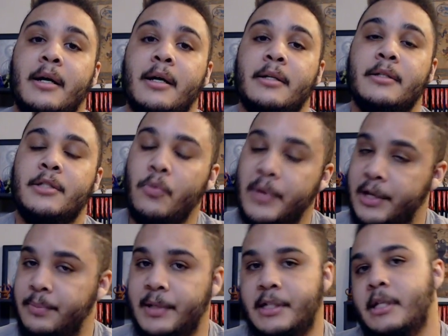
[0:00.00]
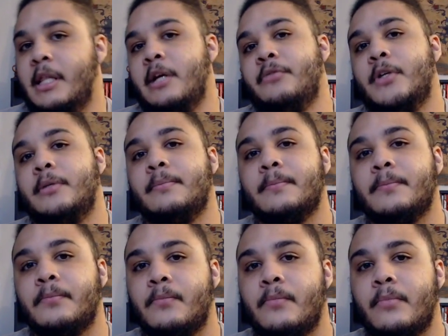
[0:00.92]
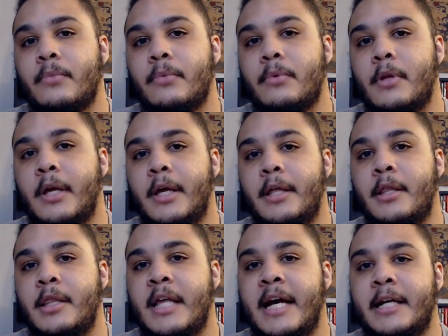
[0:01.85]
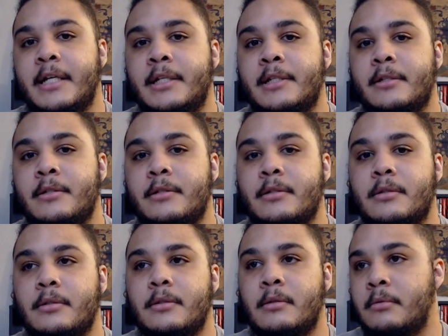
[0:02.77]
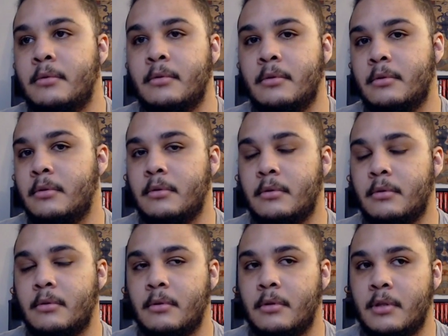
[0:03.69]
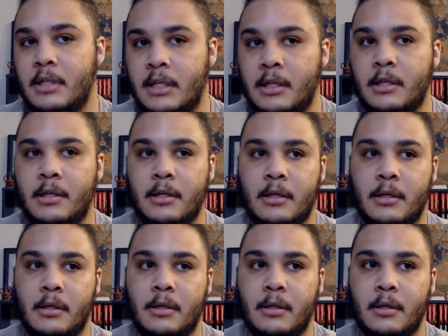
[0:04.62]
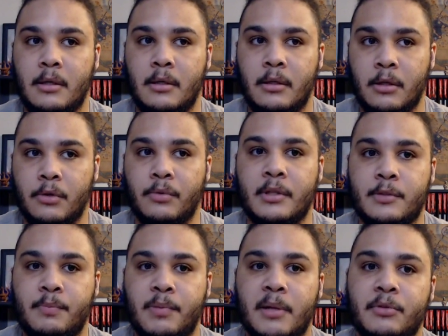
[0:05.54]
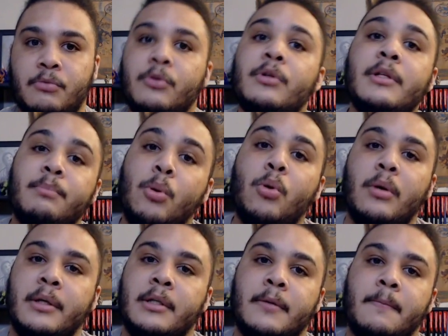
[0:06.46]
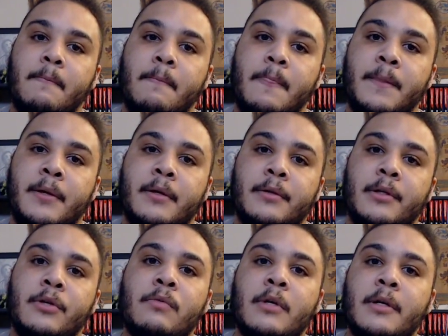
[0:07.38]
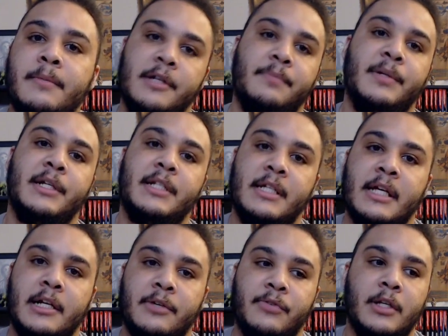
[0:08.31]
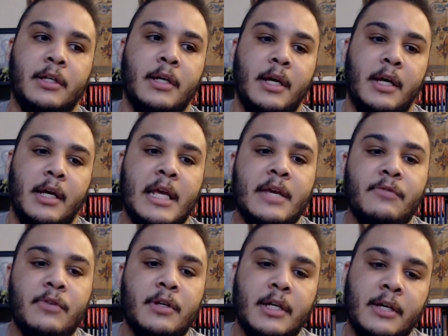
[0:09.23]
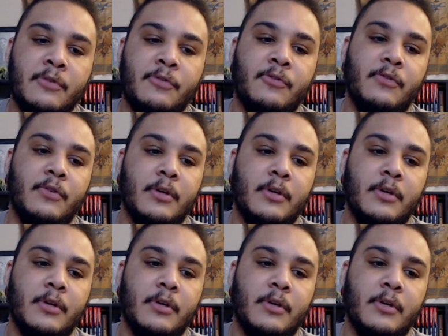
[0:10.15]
don't make a big deal out of it. That is that's probably real important. You don't want to make a big deal out of it. Even if